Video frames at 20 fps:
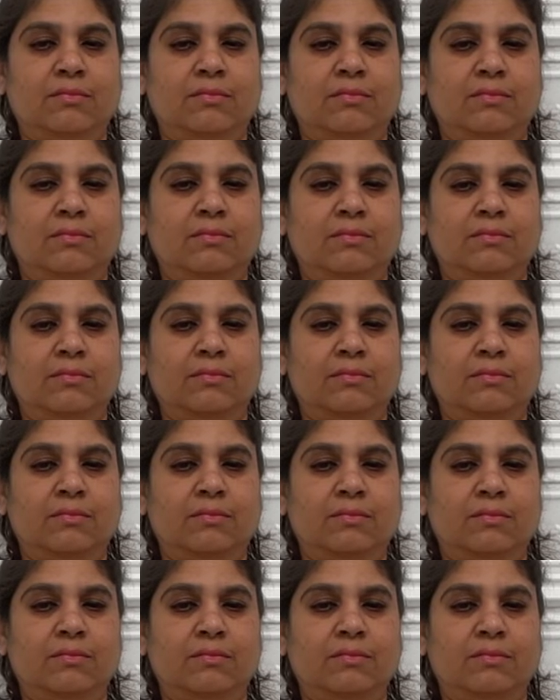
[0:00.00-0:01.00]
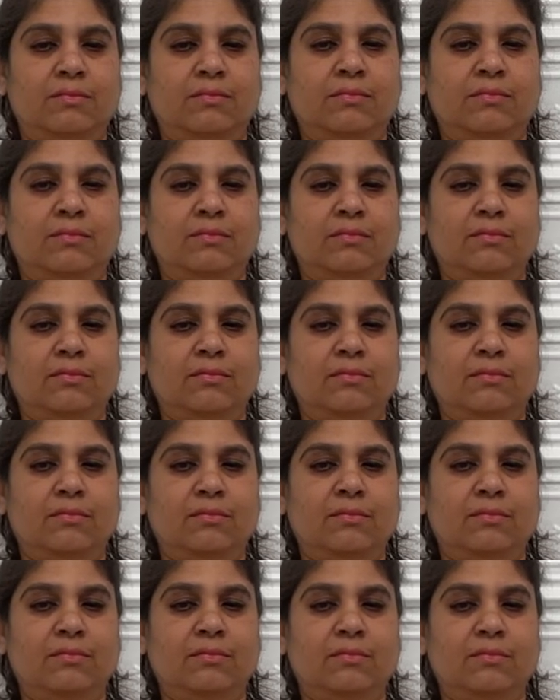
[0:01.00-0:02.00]

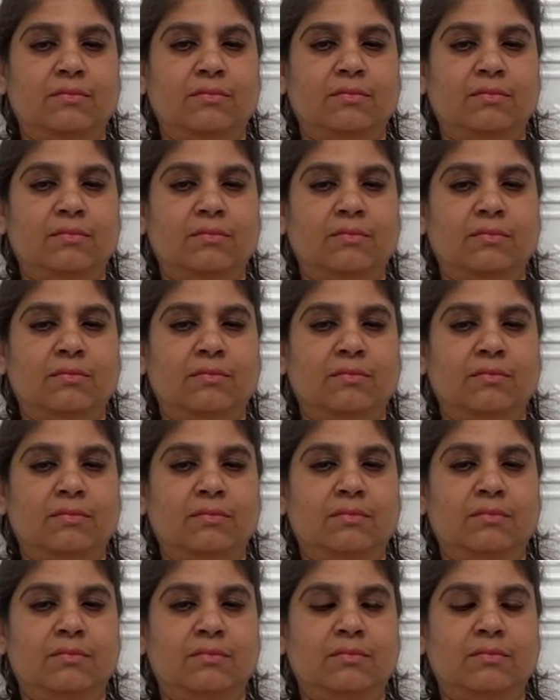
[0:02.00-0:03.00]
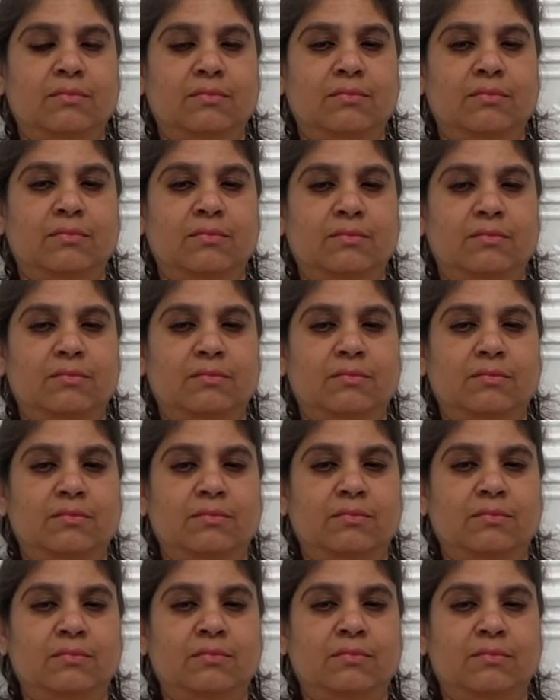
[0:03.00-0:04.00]

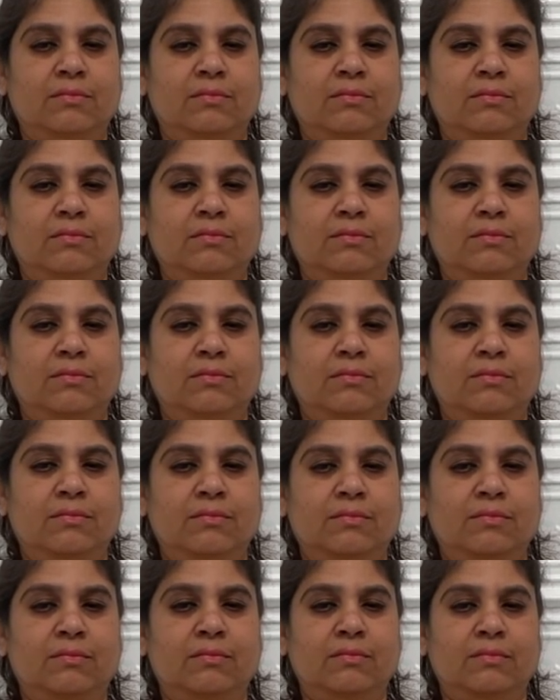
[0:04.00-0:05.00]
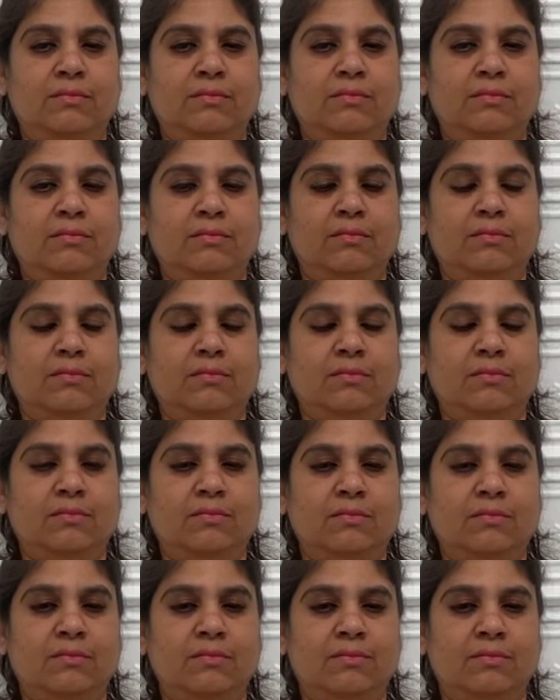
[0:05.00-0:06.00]

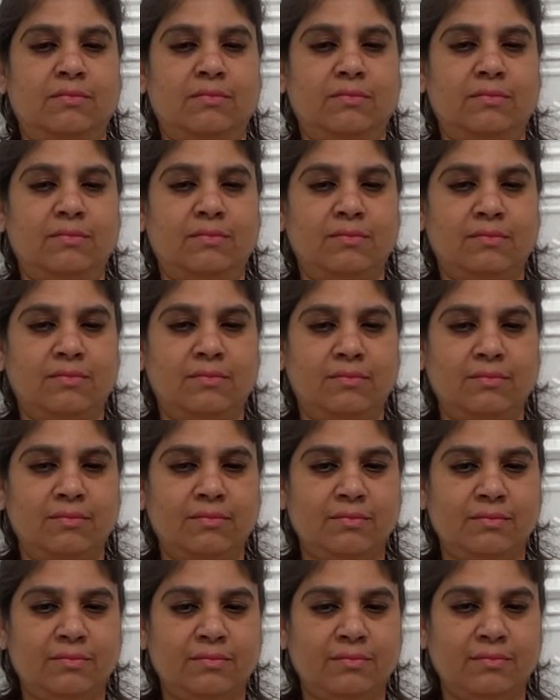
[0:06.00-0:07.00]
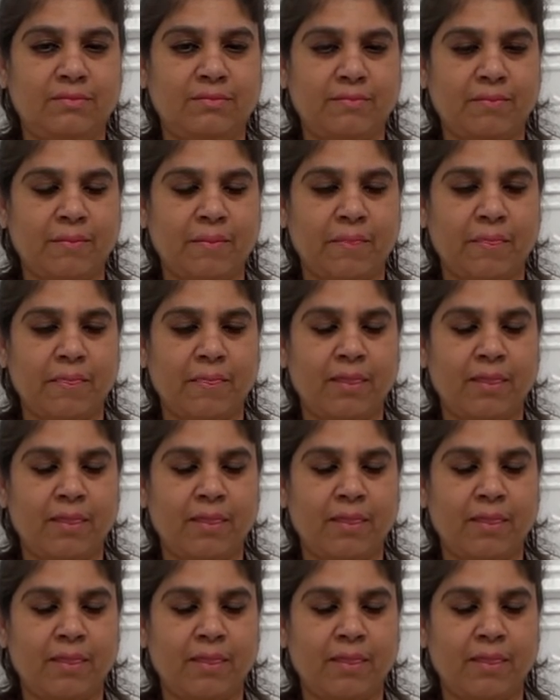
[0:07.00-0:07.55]
Nothing is said.